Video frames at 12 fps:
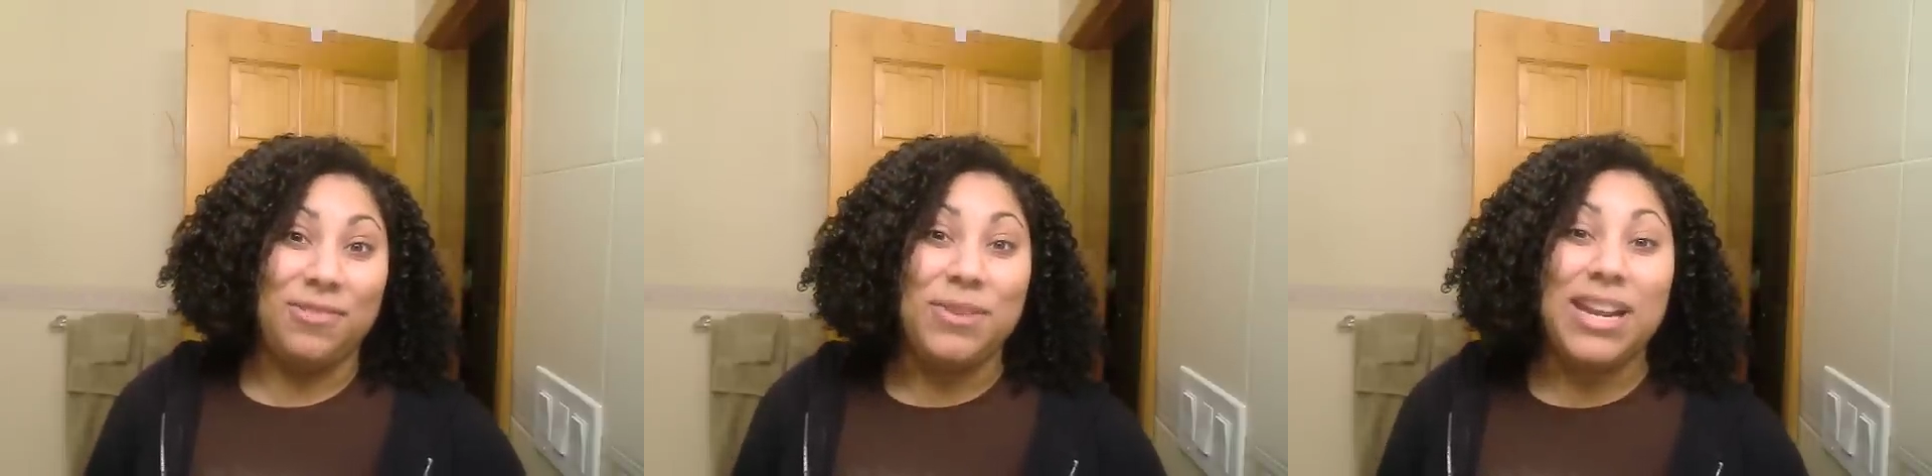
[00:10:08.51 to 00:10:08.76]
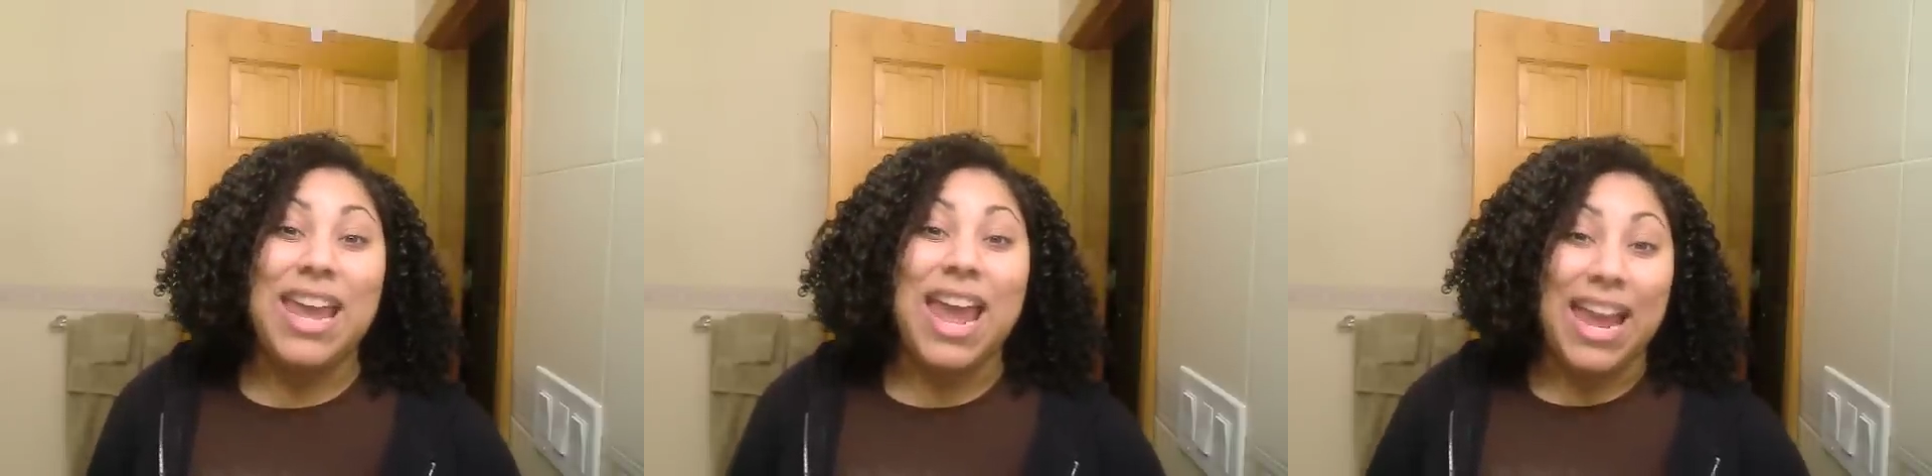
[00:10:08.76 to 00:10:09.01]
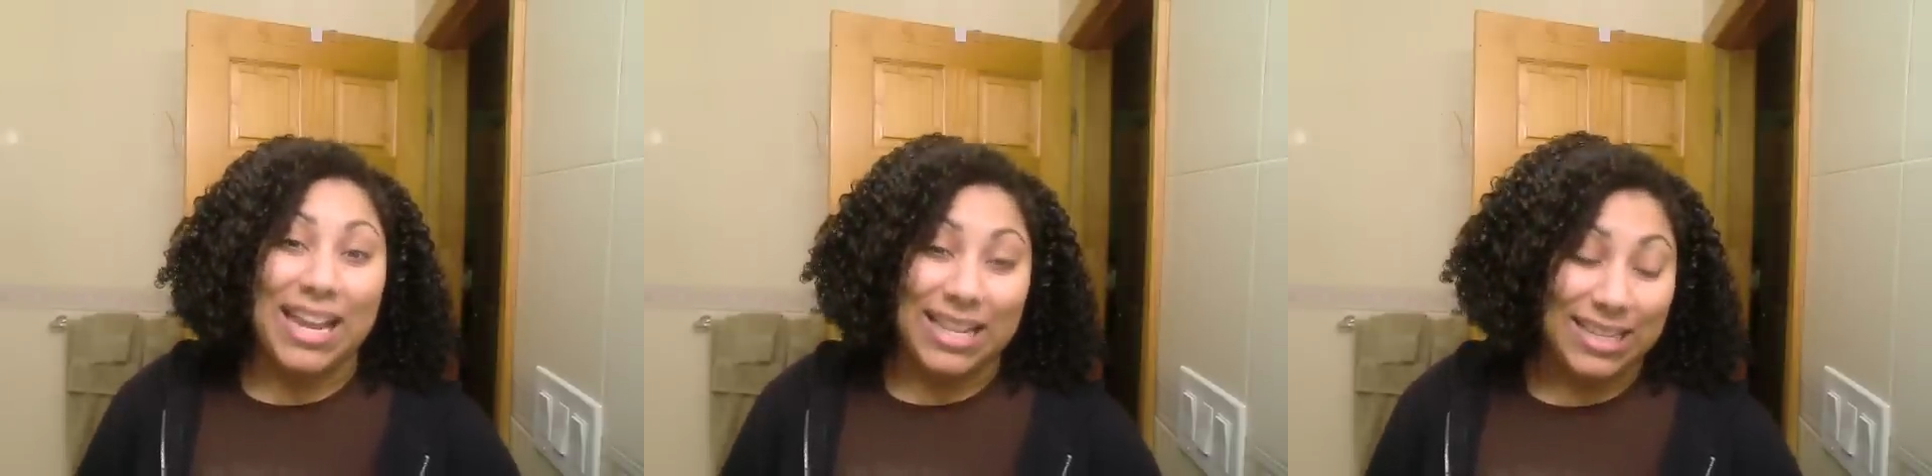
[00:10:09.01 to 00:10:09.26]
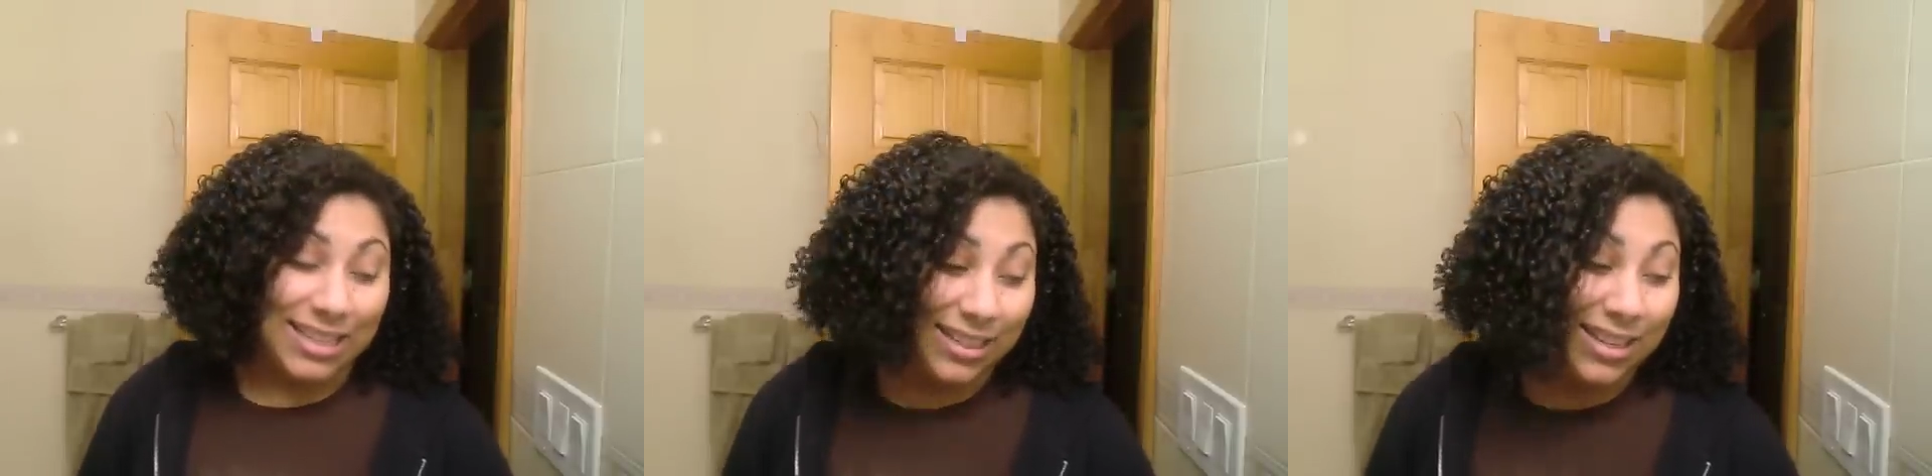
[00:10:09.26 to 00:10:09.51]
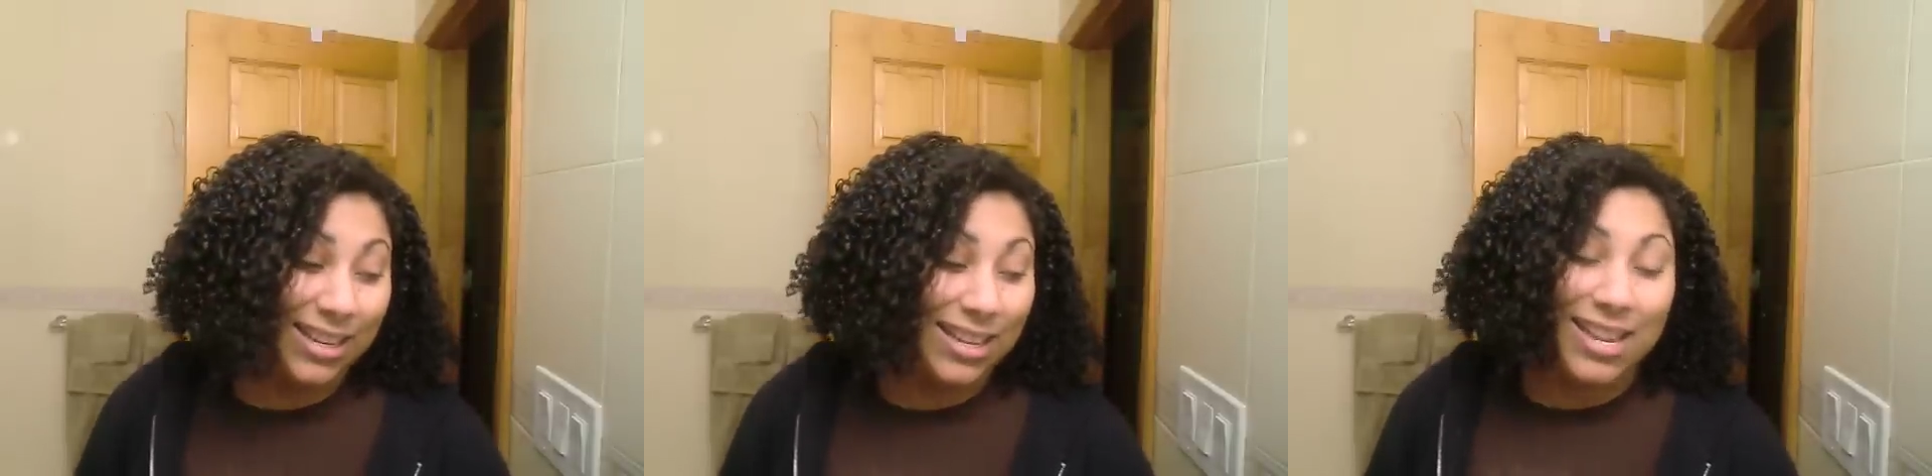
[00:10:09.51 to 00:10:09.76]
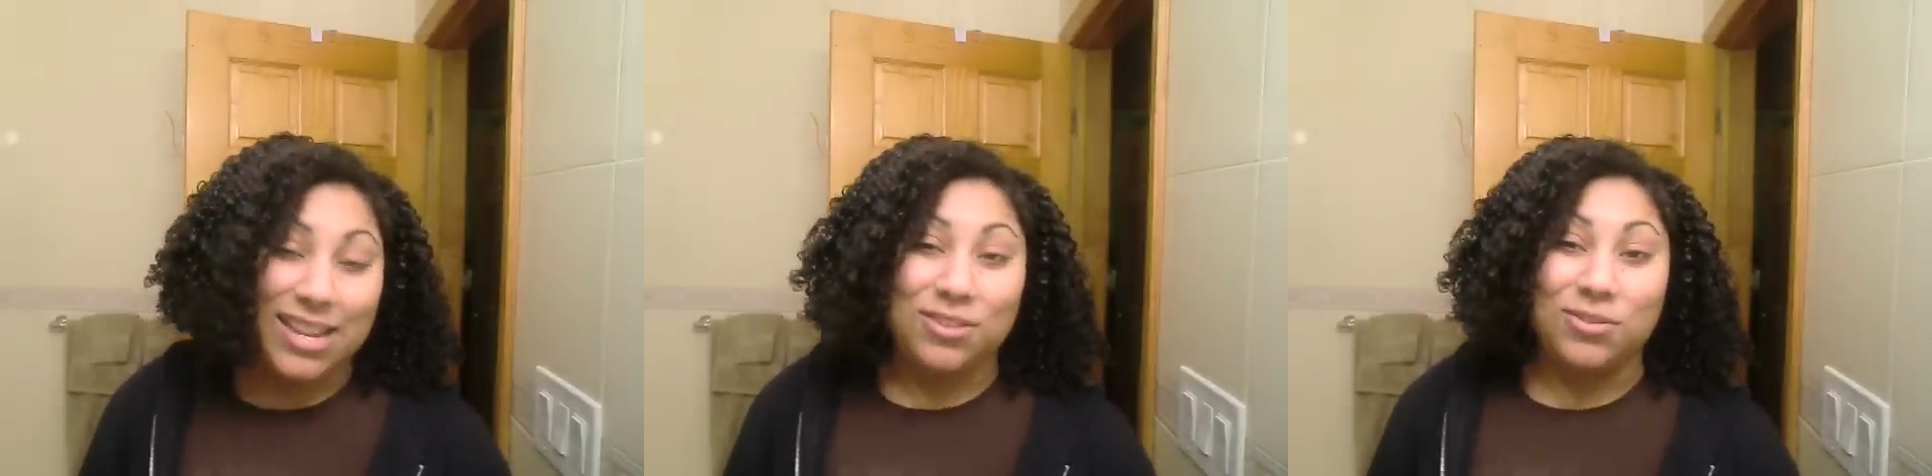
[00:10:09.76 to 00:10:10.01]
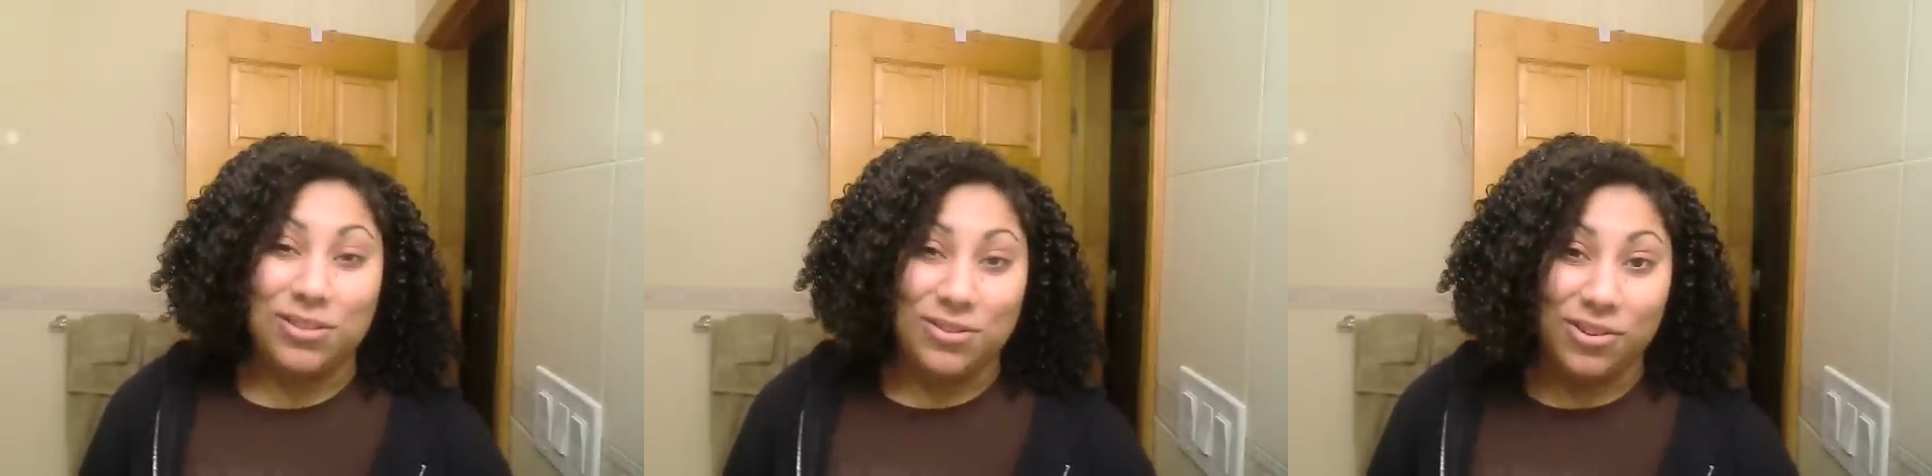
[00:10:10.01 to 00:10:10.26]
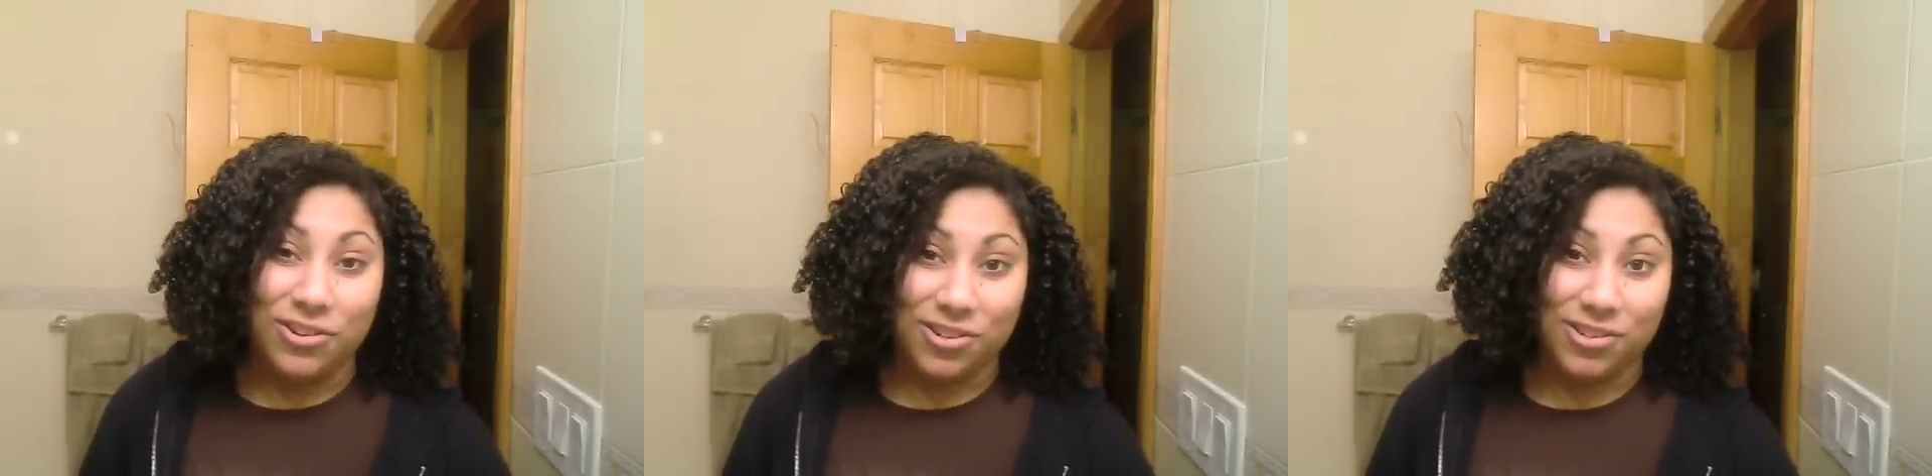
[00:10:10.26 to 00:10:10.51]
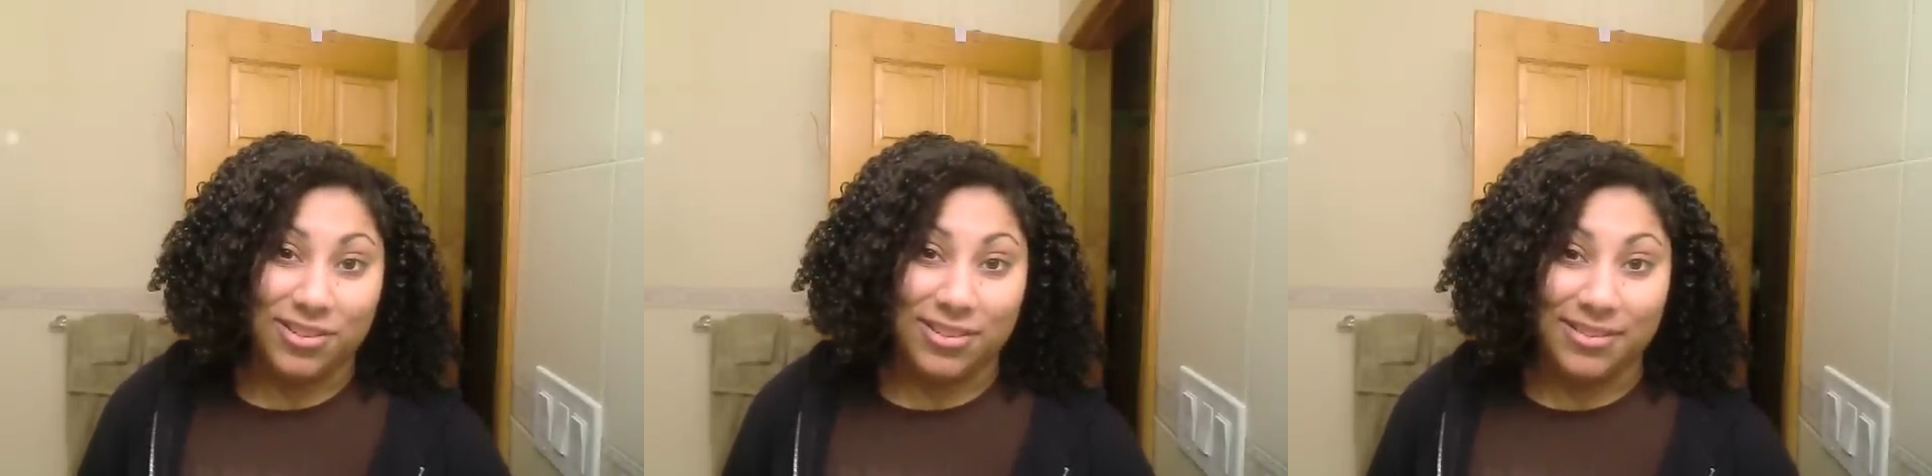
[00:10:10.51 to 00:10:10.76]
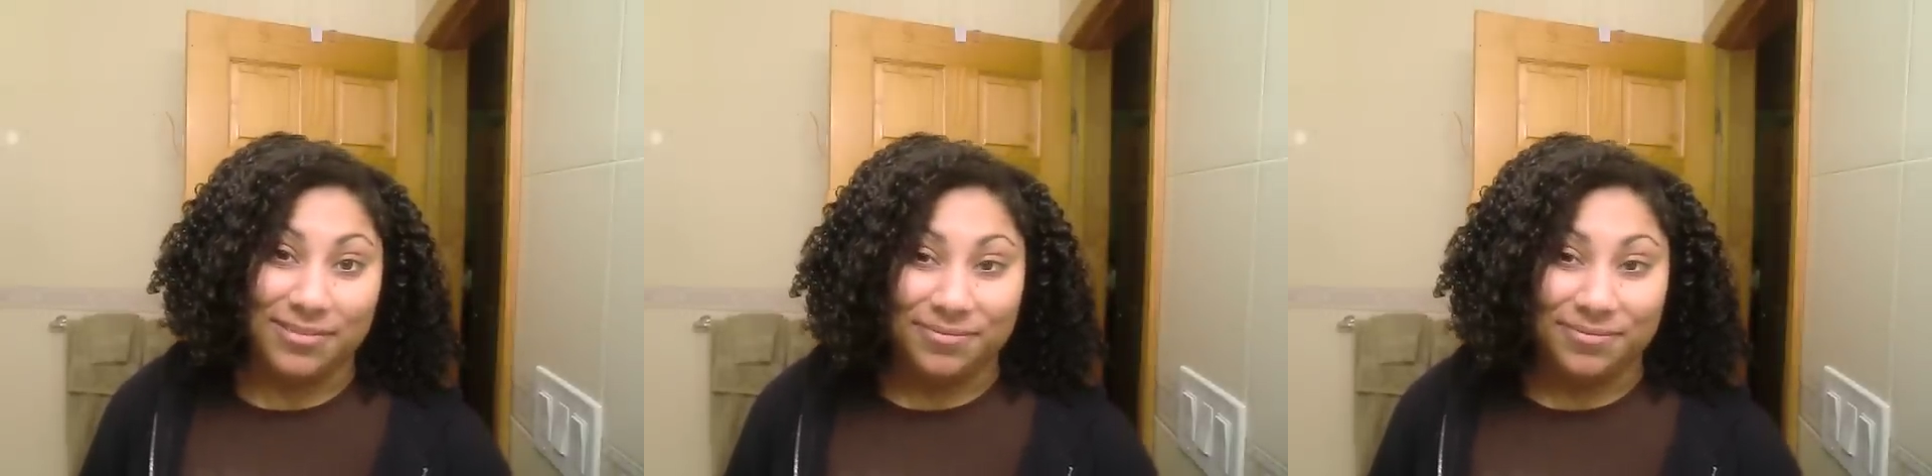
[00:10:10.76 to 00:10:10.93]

We were cackling like two little girls.